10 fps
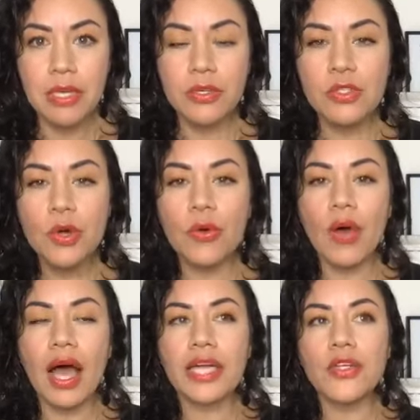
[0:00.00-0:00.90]
So
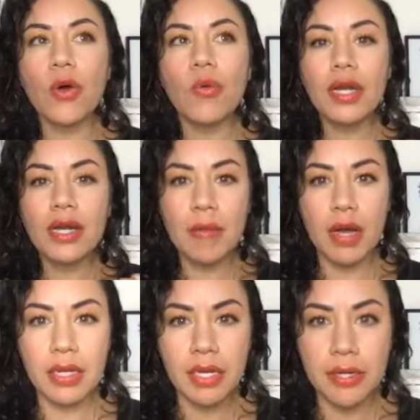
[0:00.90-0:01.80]
I don't want to come
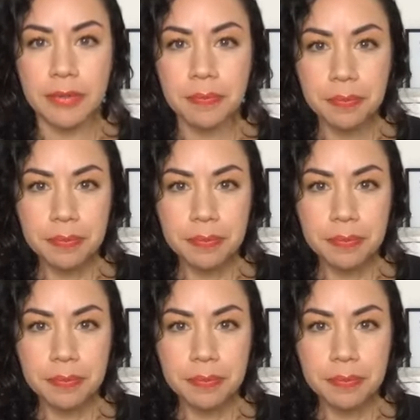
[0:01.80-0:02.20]
on here